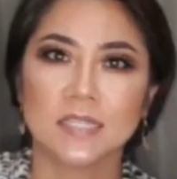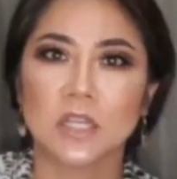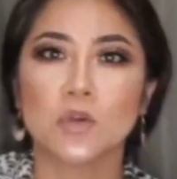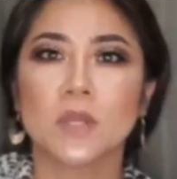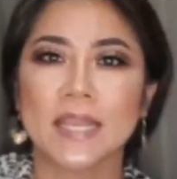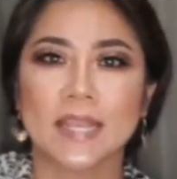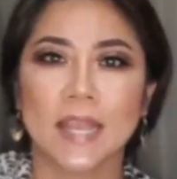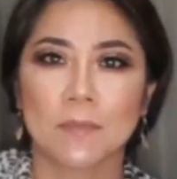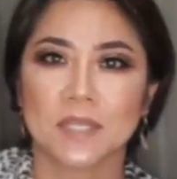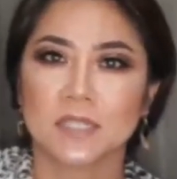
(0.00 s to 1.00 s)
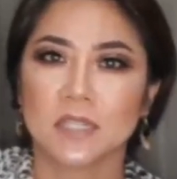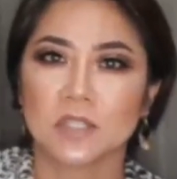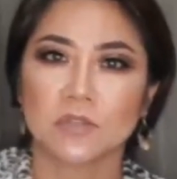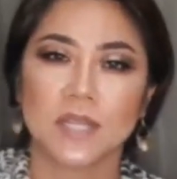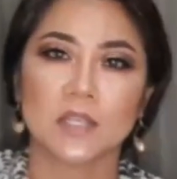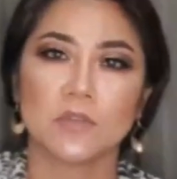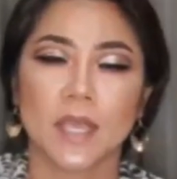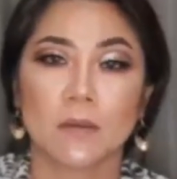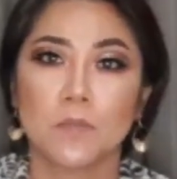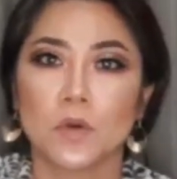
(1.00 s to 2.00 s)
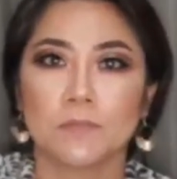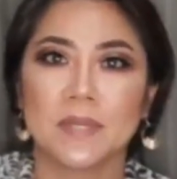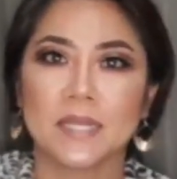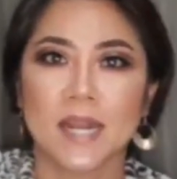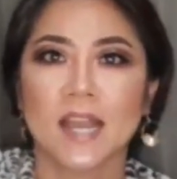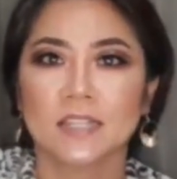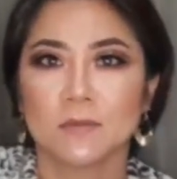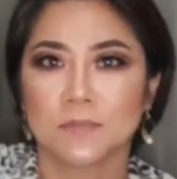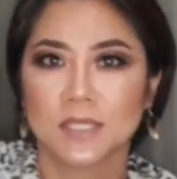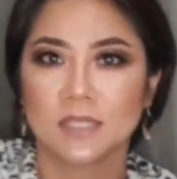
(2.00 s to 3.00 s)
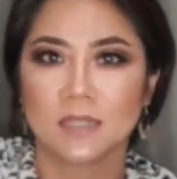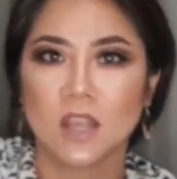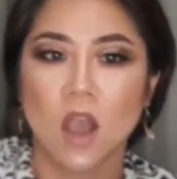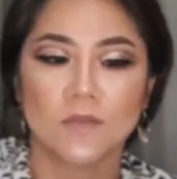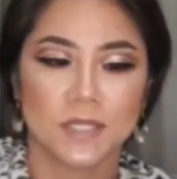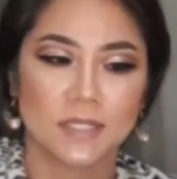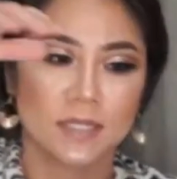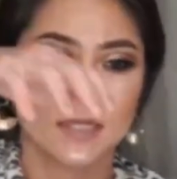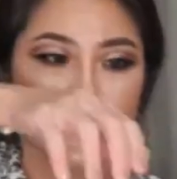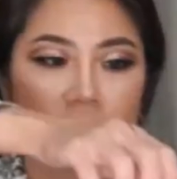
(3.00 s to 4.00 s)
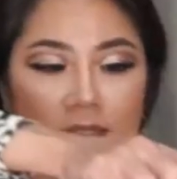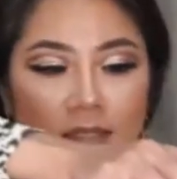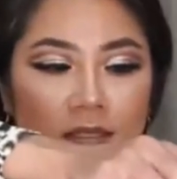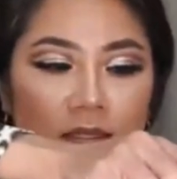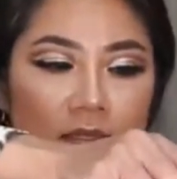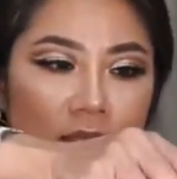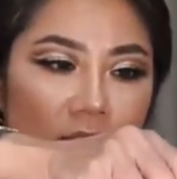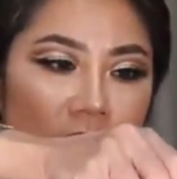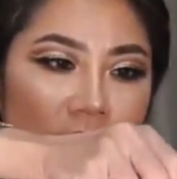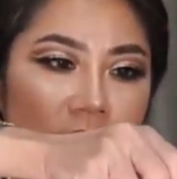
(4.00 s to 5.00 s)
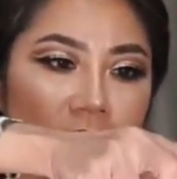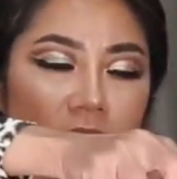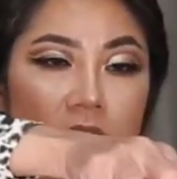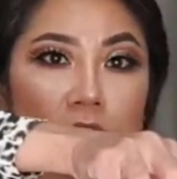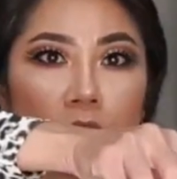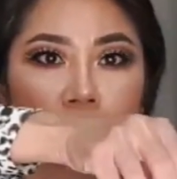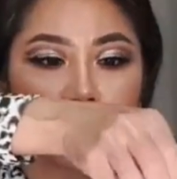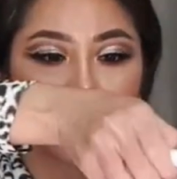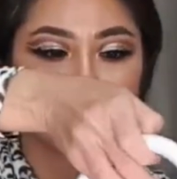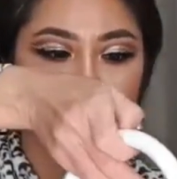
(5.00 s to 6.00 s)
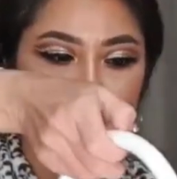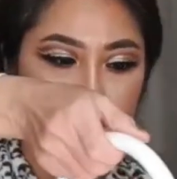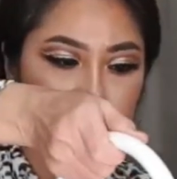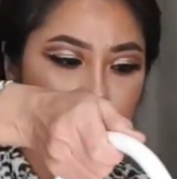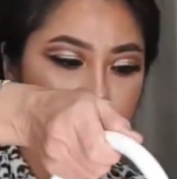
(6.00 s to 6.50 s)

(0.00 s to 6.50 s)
the cooking capacity so that you can put bigger items in the oven. And then you would put